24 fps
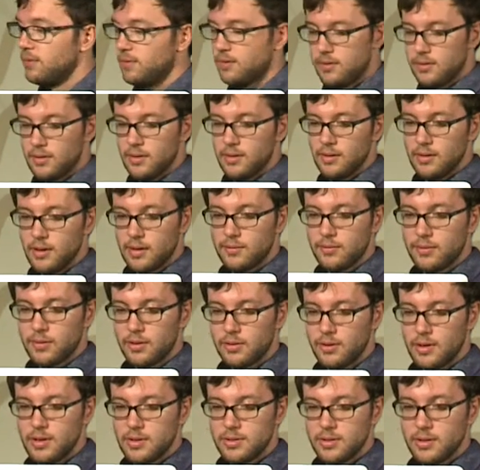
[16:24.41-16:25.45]
select for, for
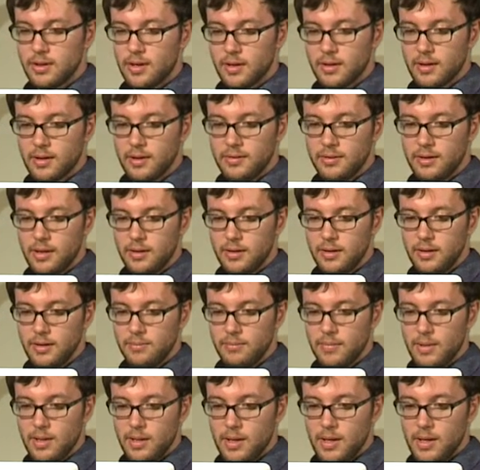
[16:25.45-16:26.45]
Granger non-causality.